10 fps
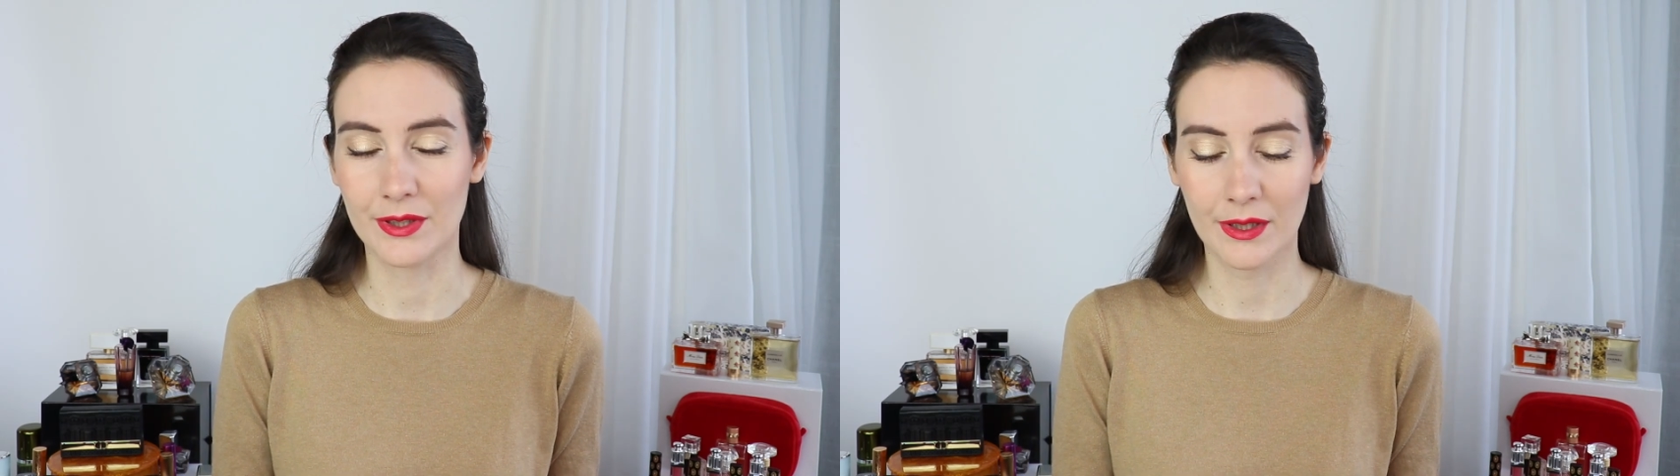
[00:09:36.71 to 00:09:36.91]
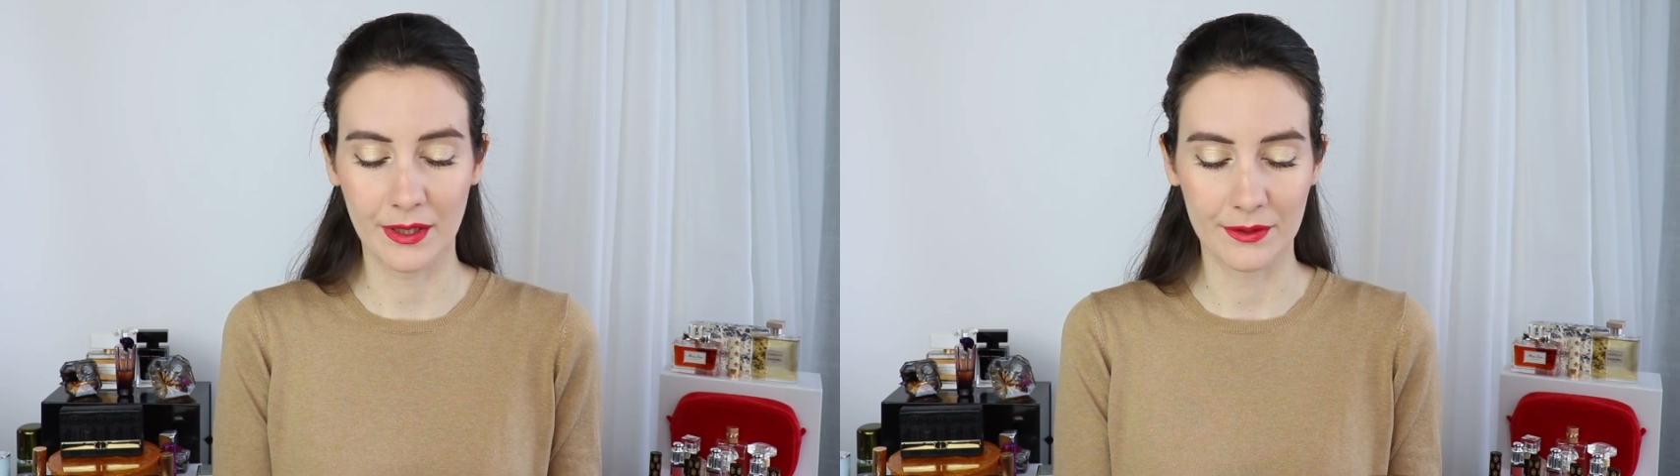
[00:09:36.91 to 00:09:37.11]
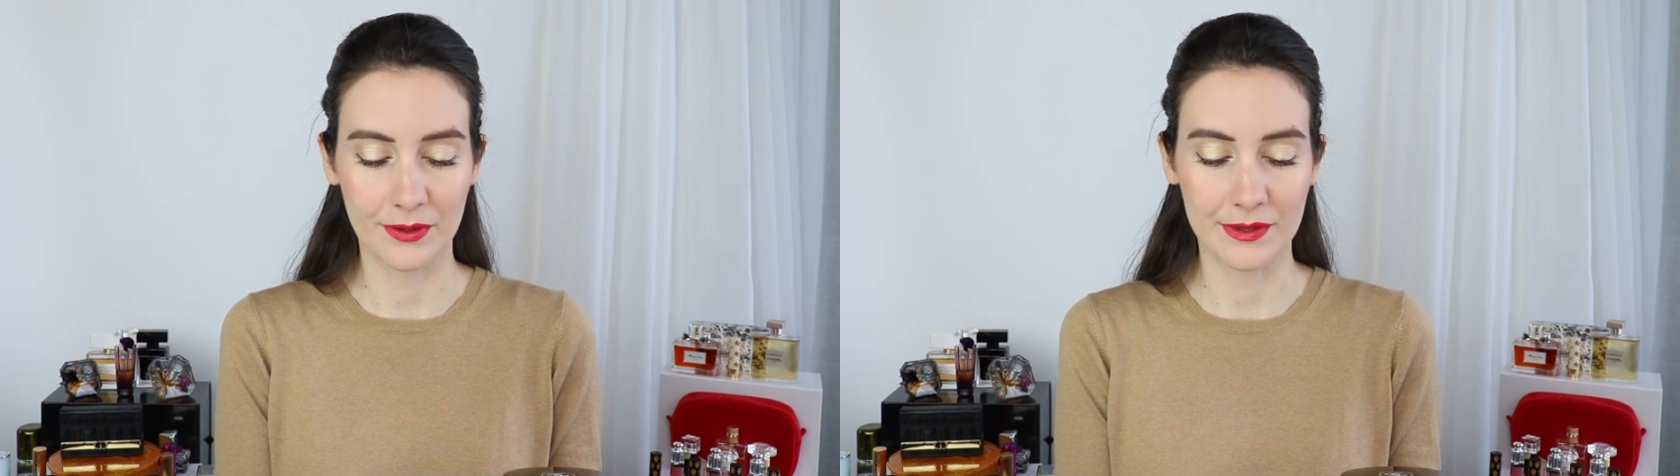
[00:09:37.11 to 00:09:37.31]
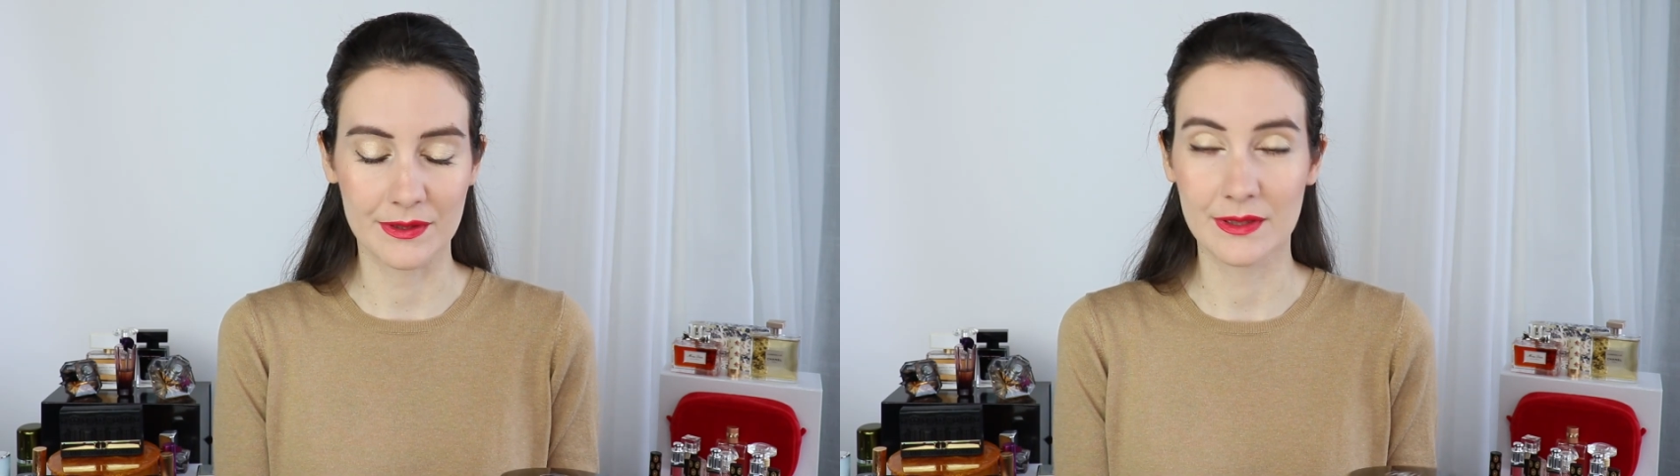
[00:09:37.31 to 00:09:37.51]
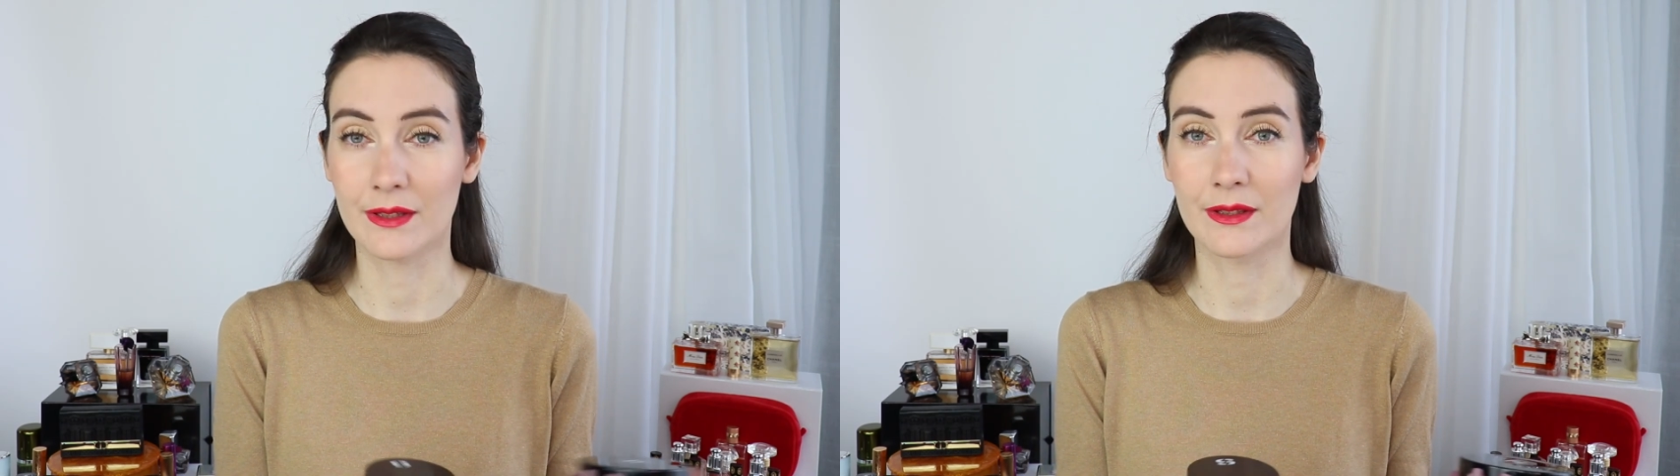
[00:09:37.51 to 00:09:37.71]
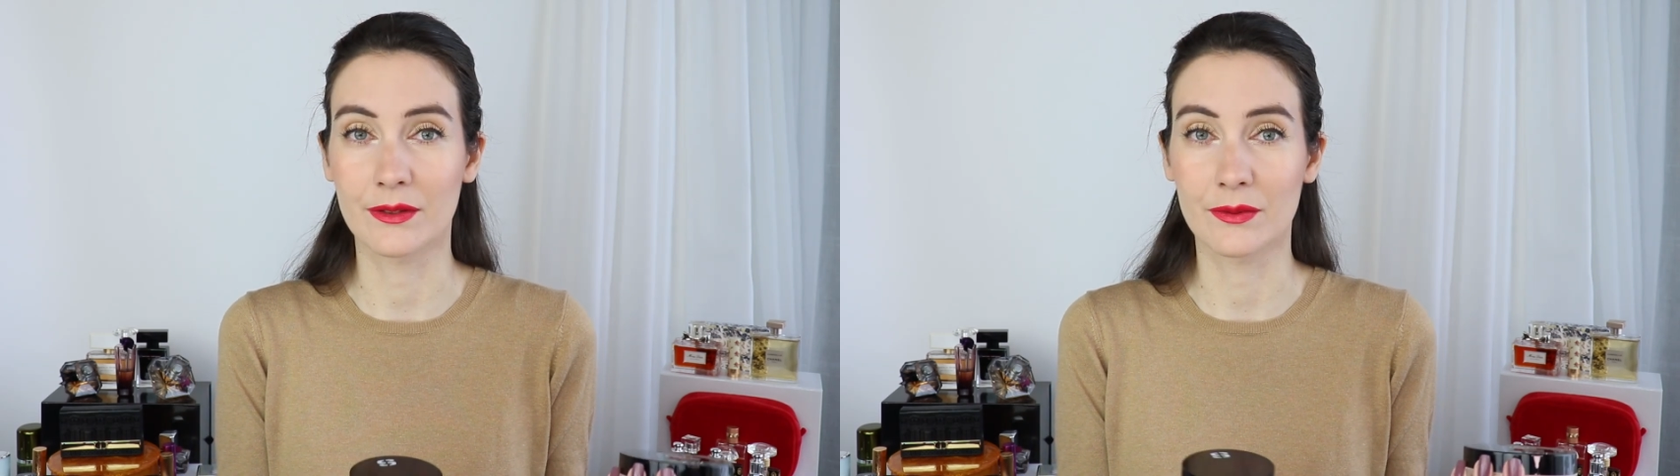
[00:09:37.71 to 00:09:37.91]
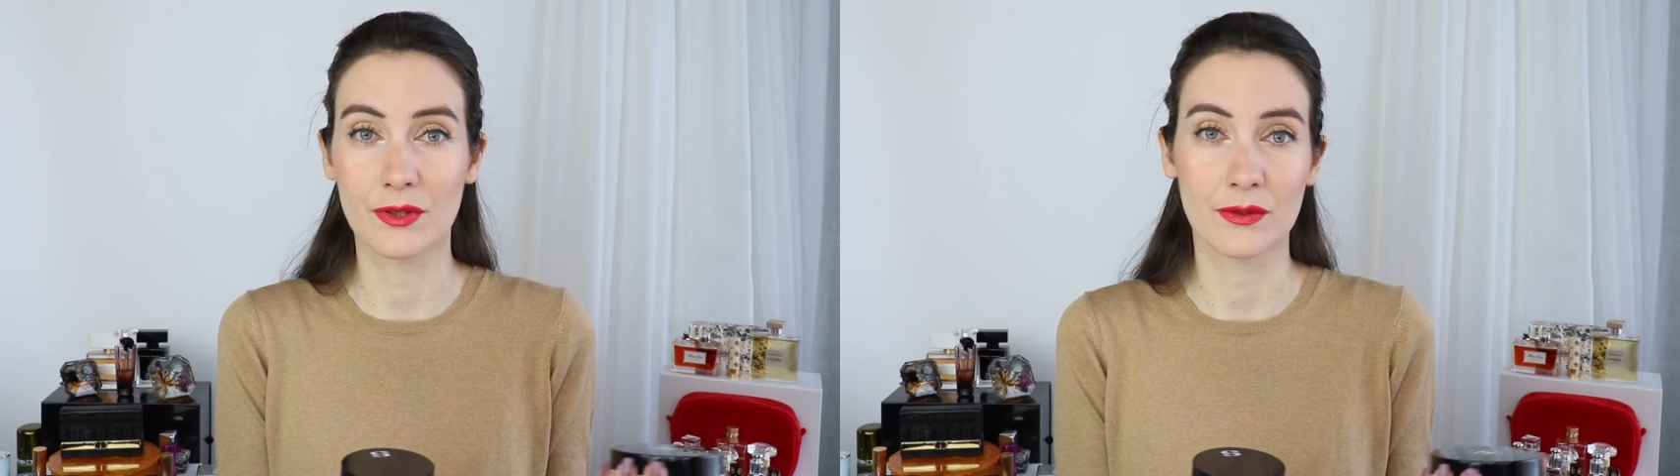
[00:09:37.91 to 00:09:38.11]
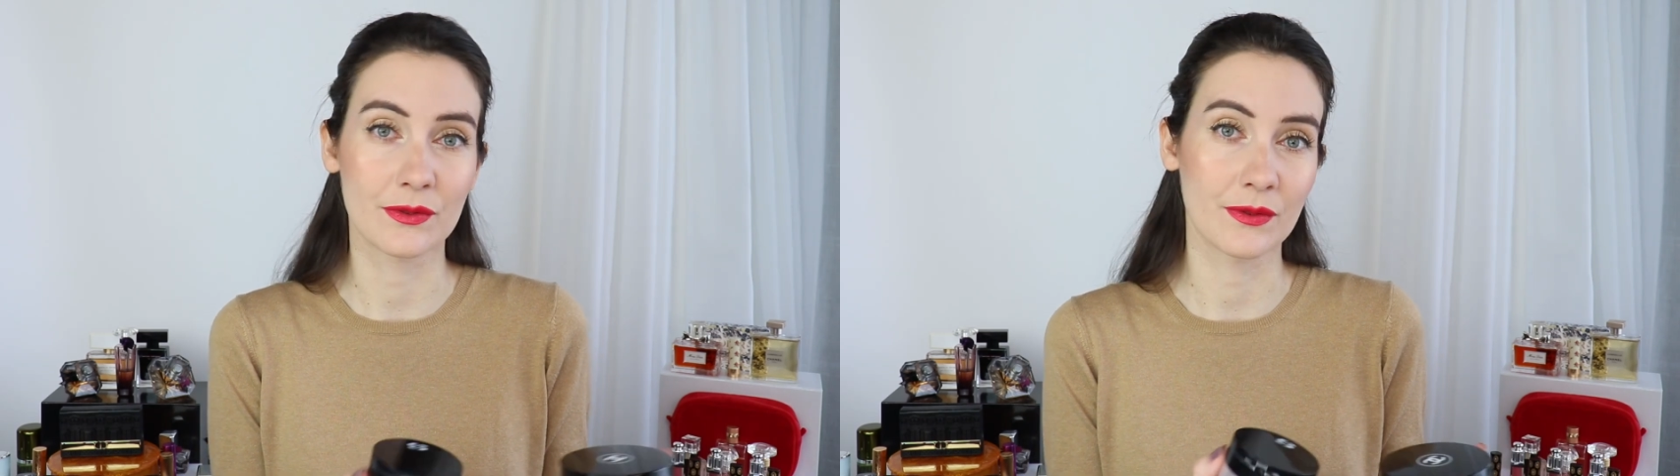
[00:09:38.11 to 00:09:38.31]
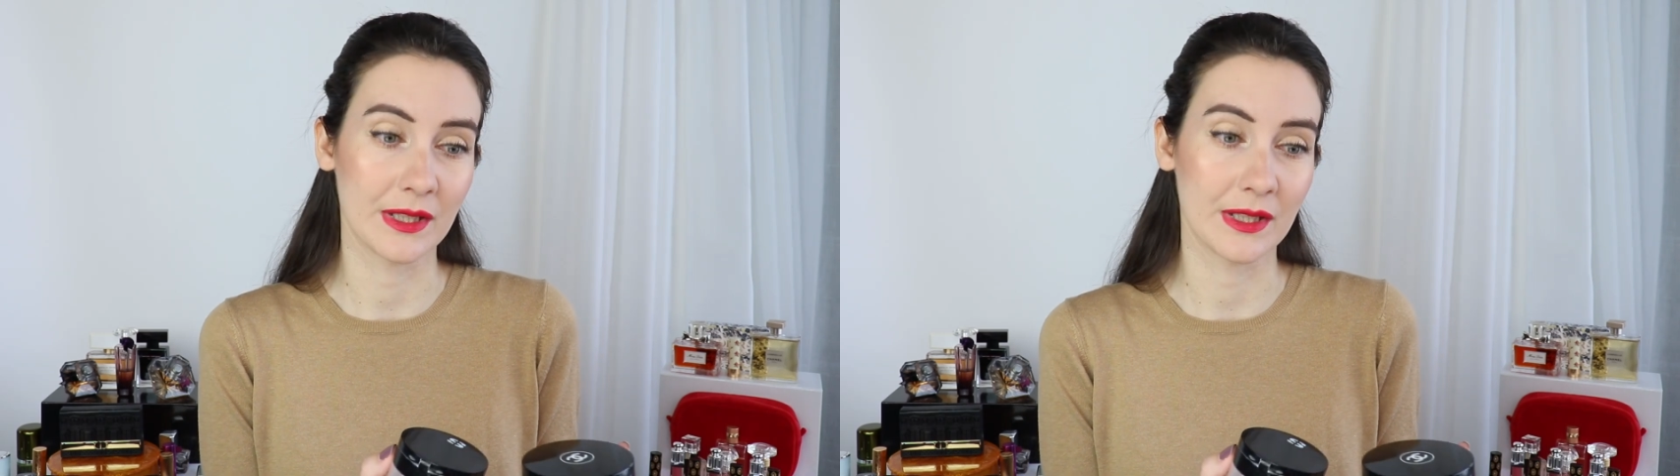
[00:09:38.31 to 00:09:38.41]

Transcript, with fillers: dehydrated skin and you don't